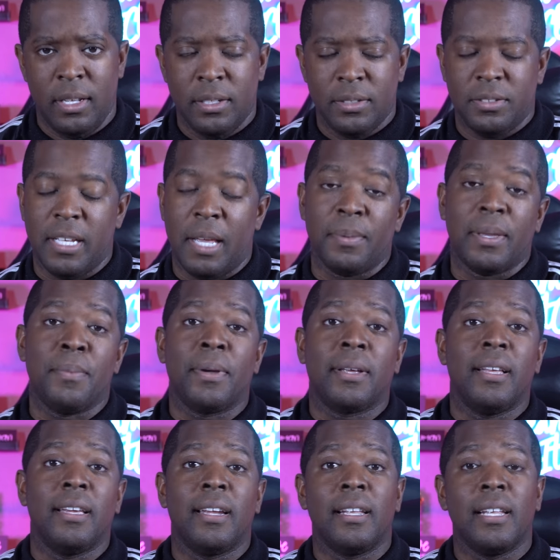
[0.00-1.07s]
So, team, keep it
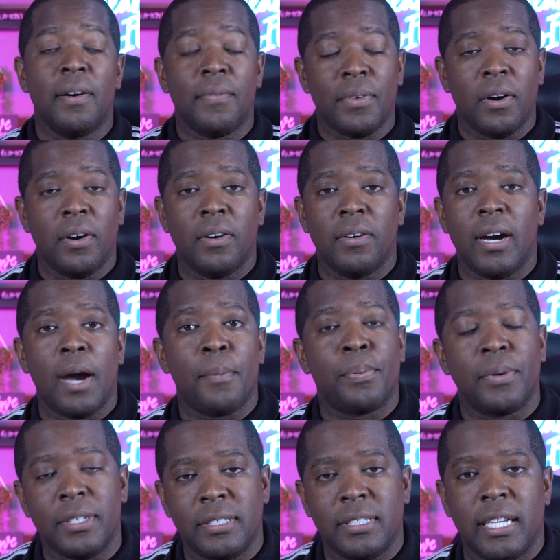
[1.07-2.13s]
clean. I love y'all. I
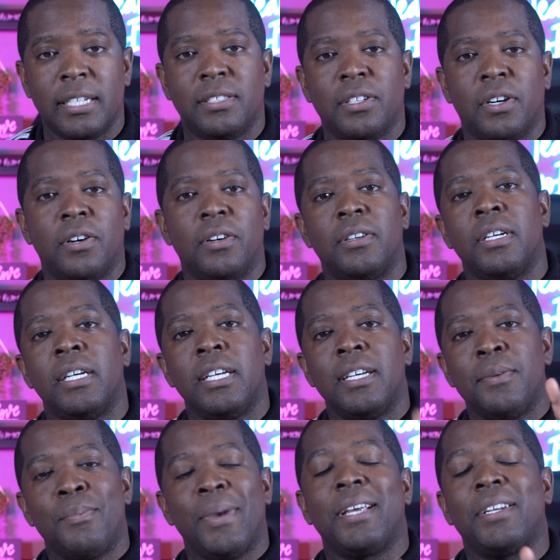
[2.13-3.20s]
appreciate y'all.
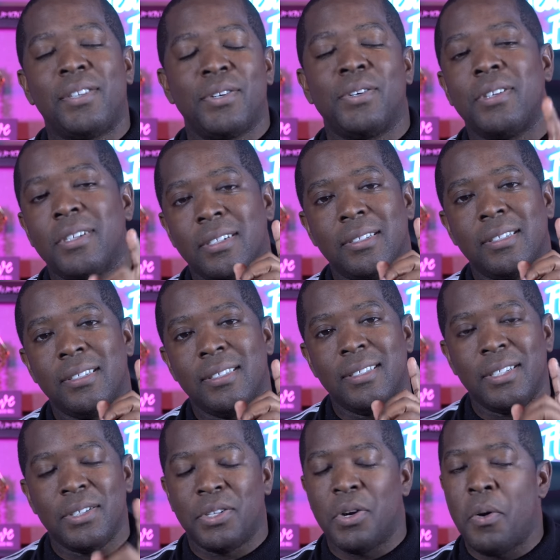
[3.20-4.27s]
Make sure
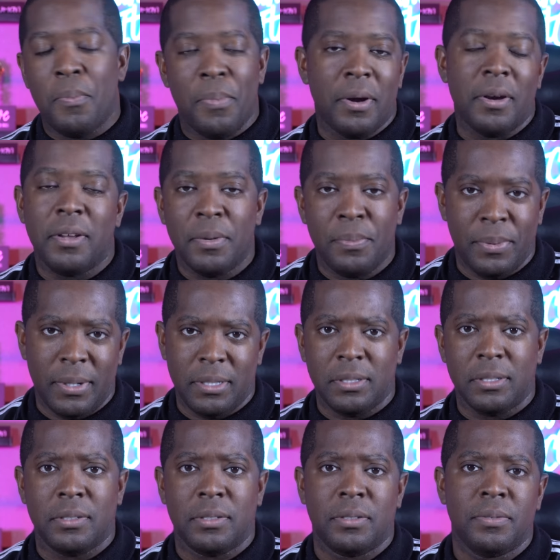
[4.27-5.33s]
you don't burn your
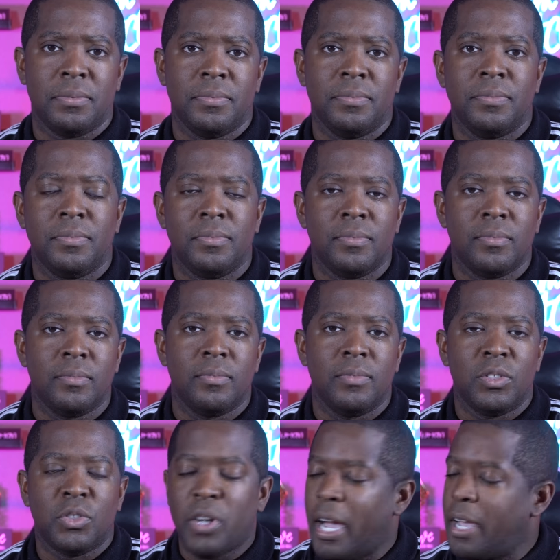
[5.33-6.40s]
bridges.
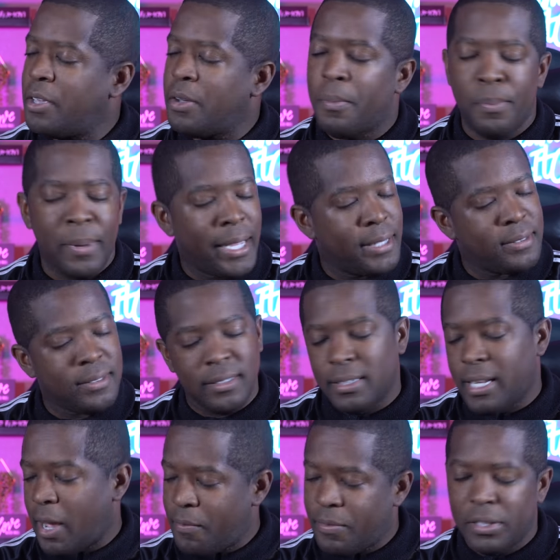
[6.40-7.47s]
Try your best
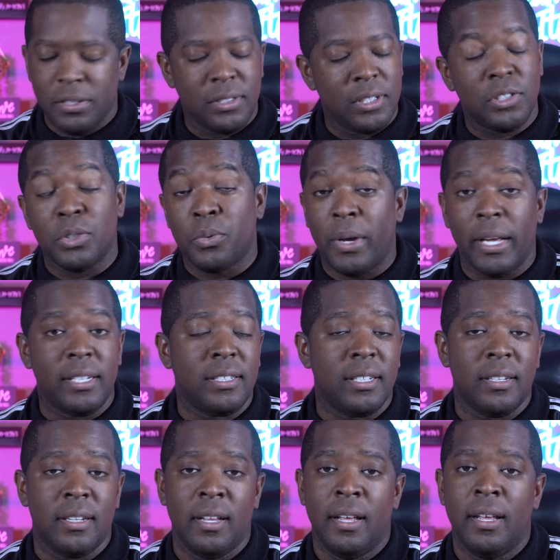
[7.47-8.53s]
in every
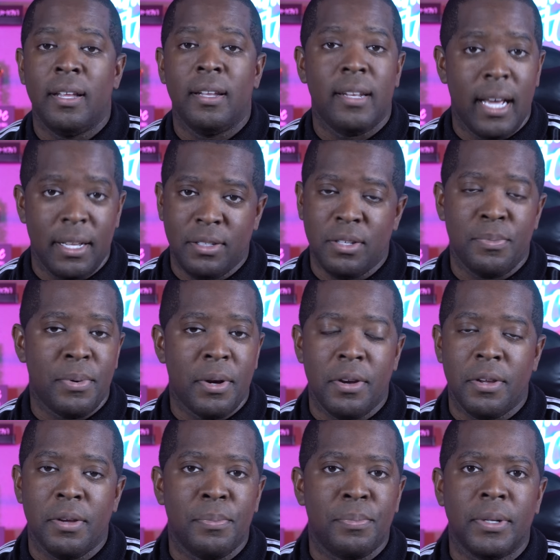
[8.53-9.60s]
situation not to
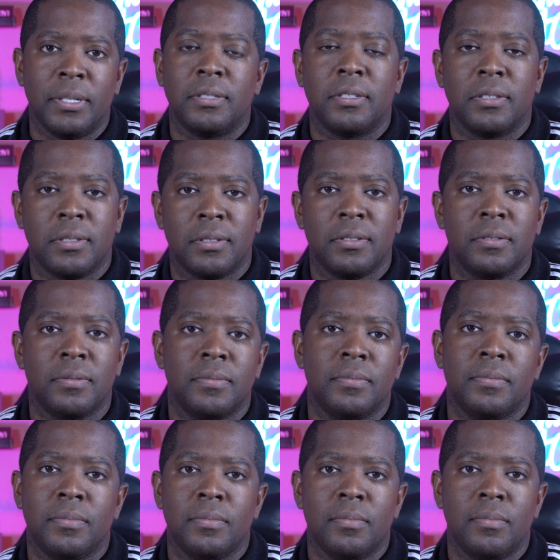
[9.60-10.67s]
burn your bridges
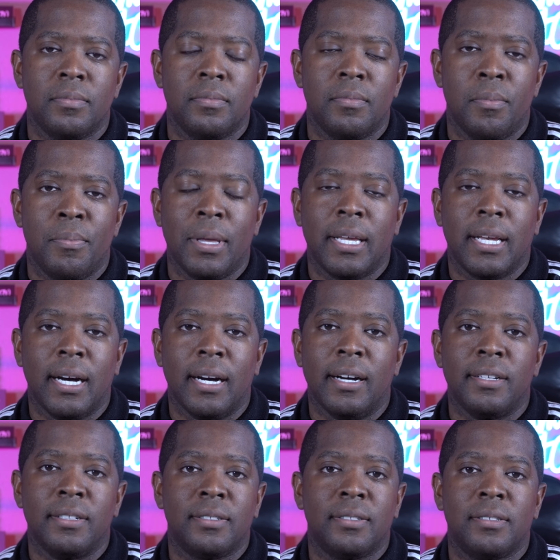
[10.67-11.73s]

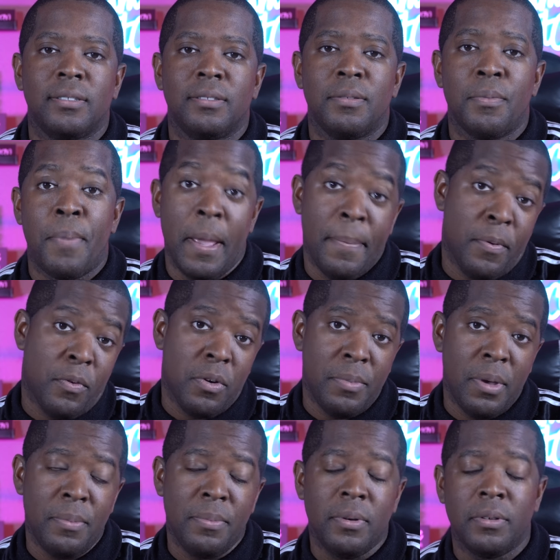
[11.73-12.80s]
because people
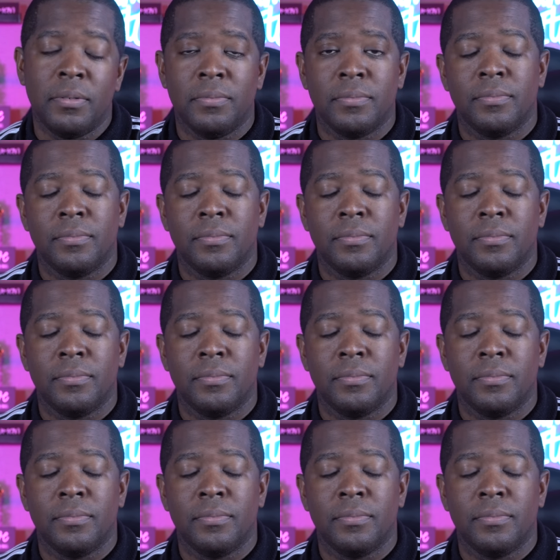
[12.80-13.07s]
remember,